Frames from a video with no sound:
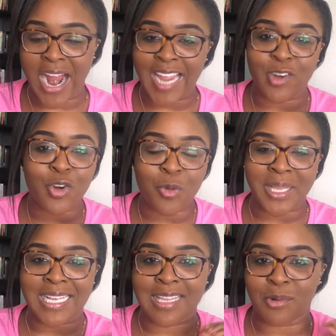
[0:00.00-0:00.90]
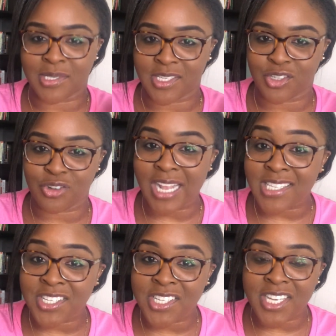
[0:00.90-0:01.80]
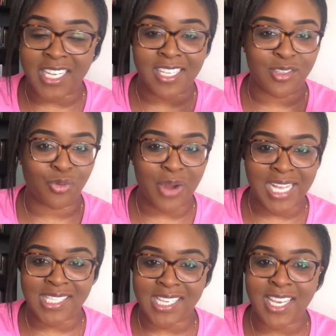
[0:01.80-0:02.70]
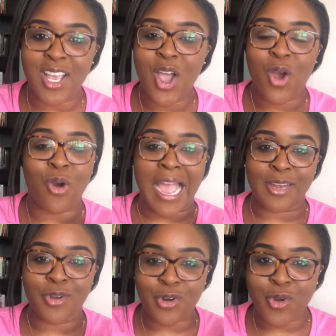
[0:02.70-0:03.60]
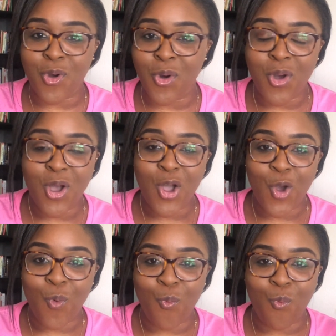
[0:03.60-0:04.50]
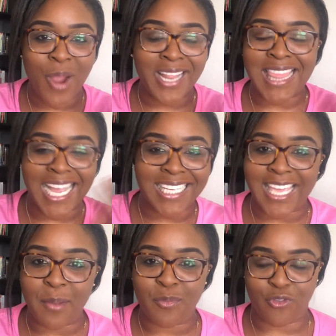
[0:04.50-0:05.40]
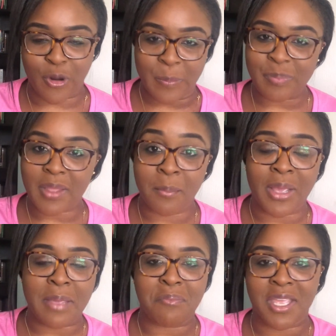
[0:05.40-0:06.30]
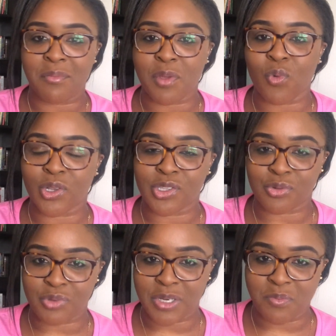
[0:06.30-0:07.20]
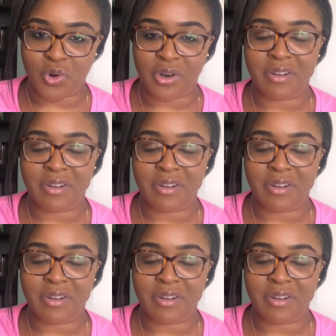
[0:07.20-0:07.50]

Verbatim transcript: I don't know whether that was a strategy in his writing, or I don't know where that came from, but it made me want to read more.